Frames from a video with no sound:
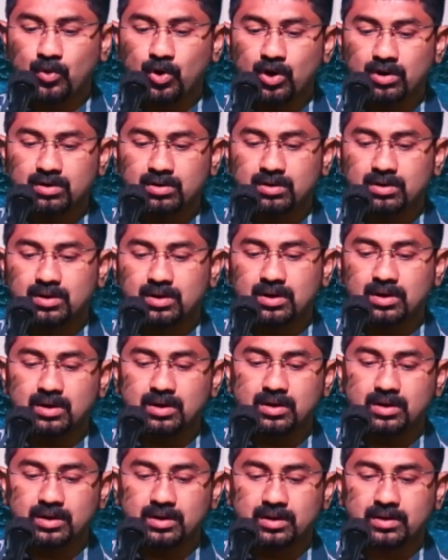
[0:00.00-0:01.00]

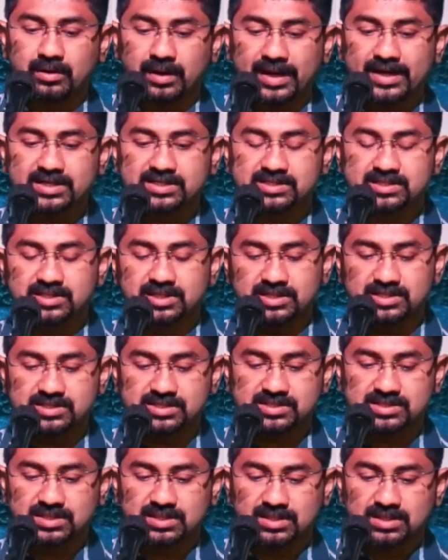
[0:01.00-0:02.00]
Paul writes
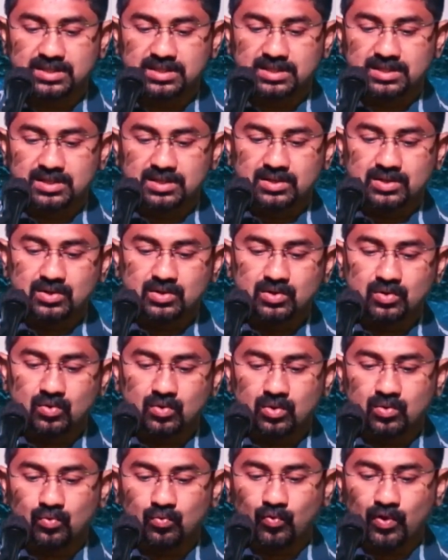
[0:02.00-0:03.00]
this you
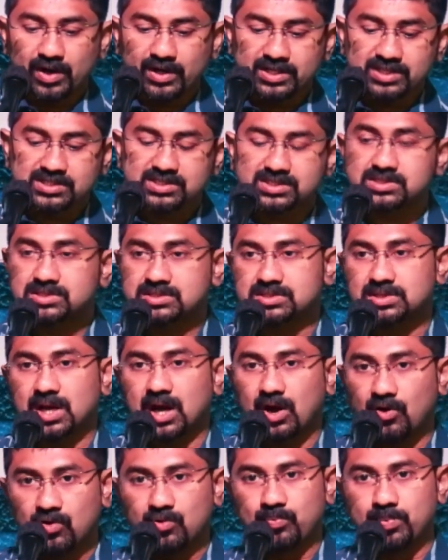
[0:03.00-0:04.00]
know what is
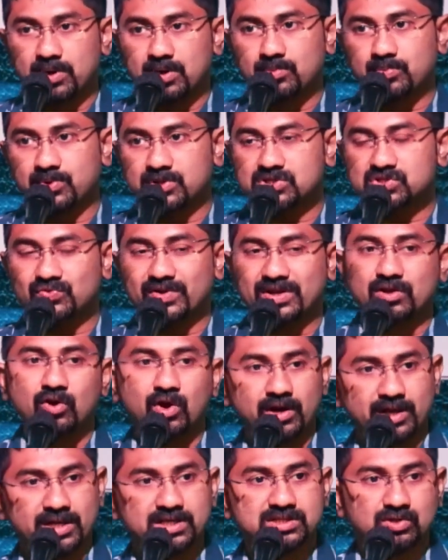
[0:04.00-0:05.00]
our purpose when
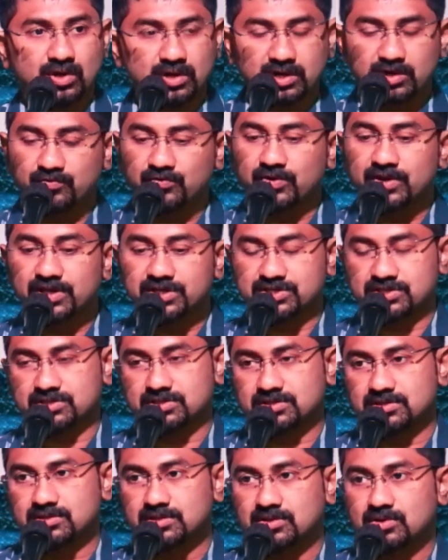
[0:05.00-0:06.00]
god has already
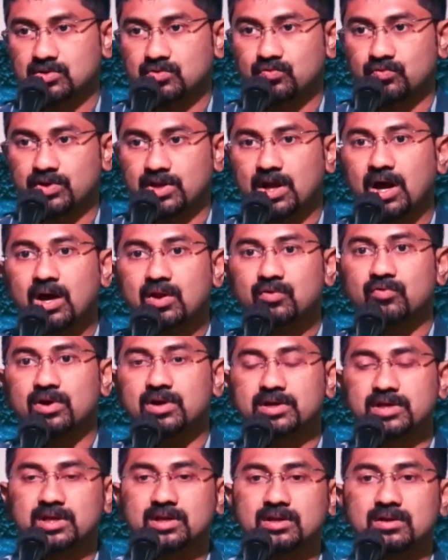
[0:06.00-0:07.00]
finished we are
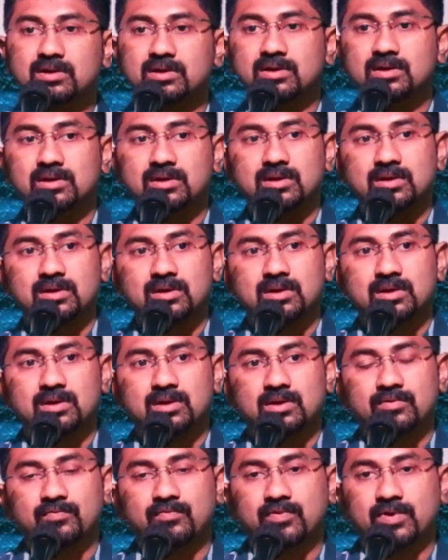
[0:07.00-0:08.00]
working
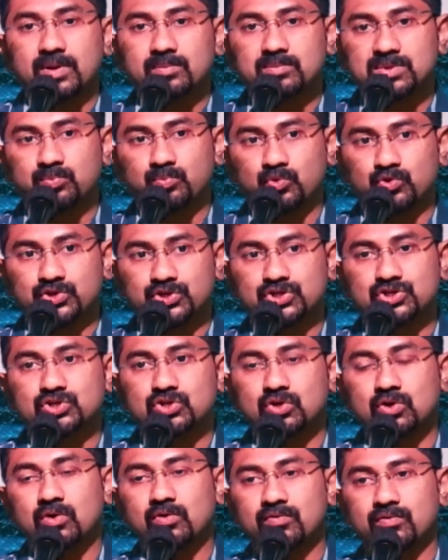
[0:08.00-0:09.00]
from the
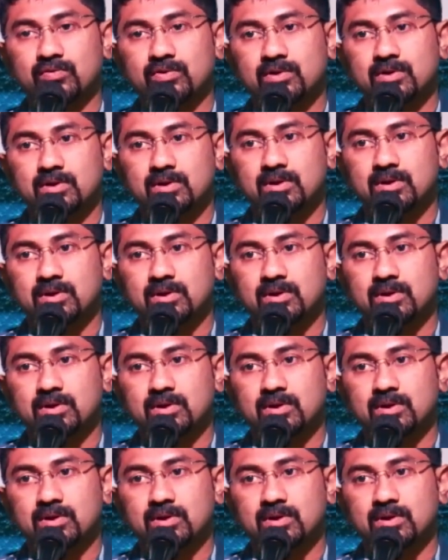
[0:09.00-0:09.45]
position of